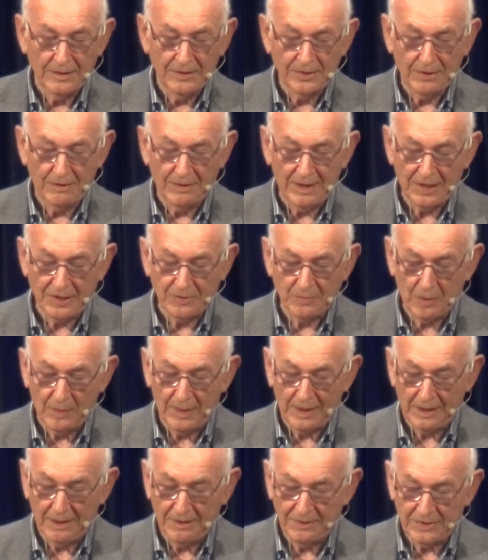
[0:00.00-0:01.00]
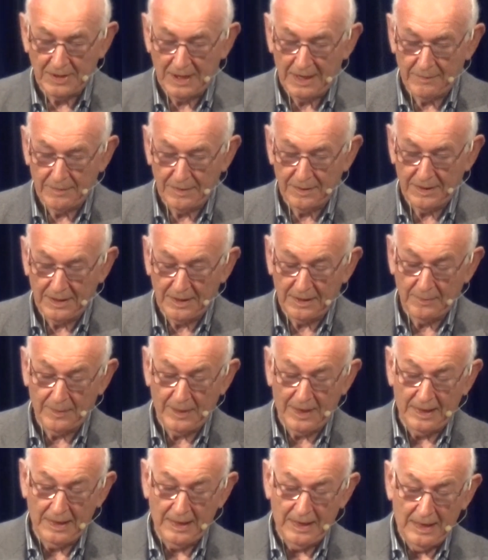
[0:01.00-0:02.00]
So that's what we're going to have a think
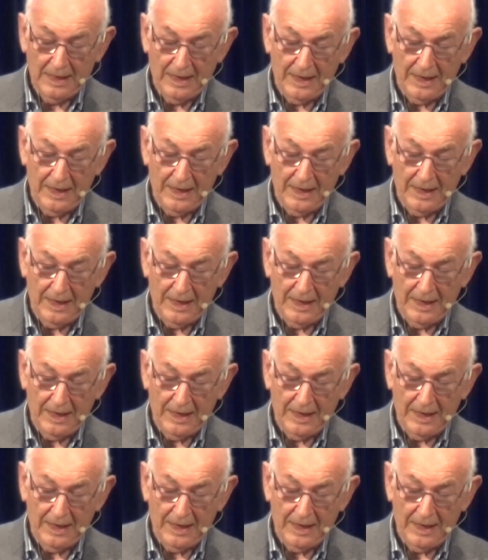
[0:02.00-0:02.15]
about.